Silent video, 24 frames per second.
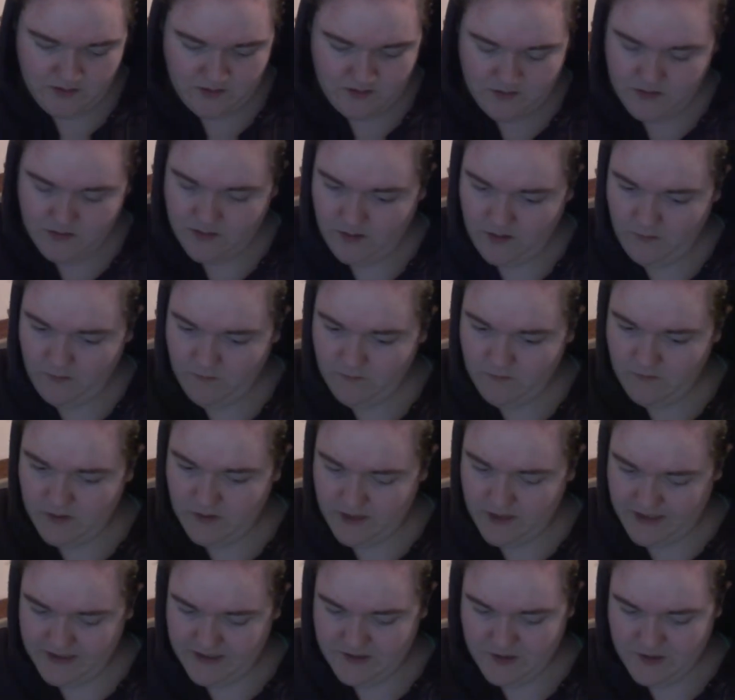I don't
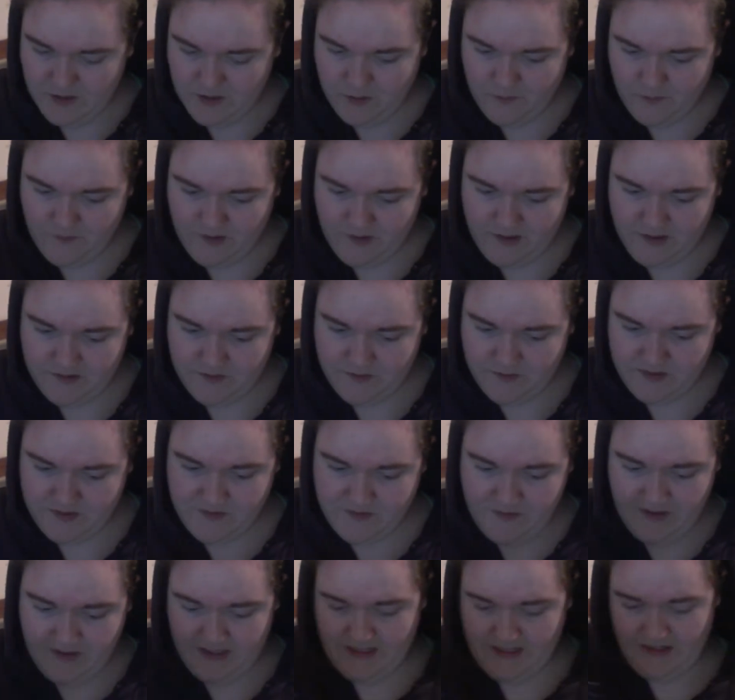like to do reversals
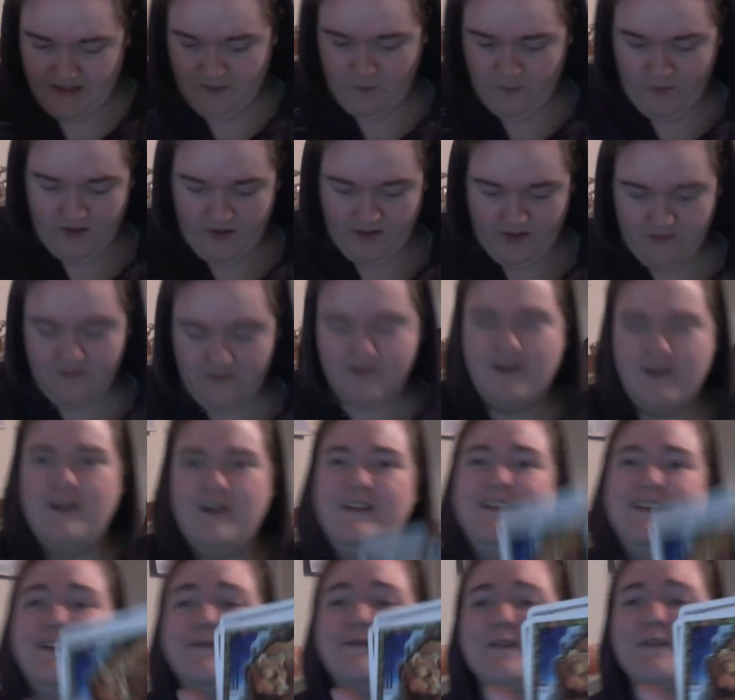if I can help it. I
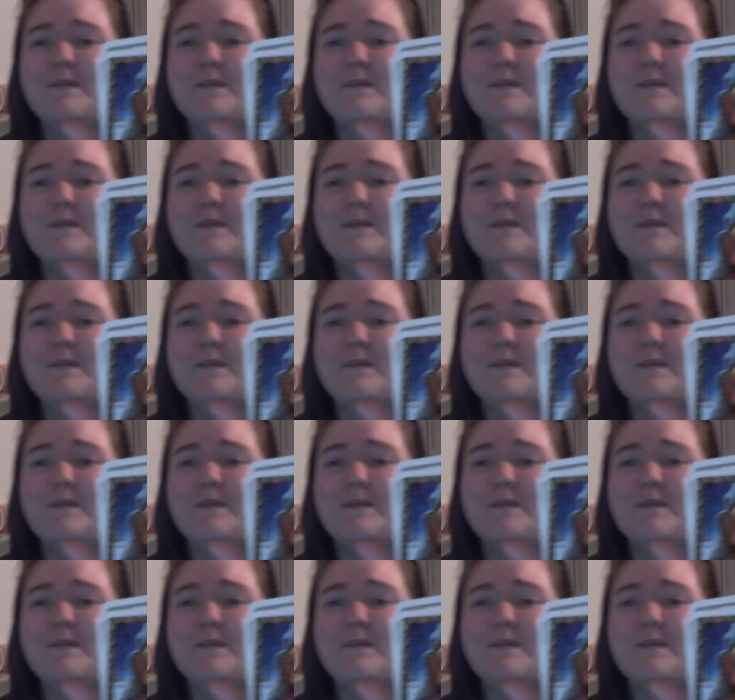love the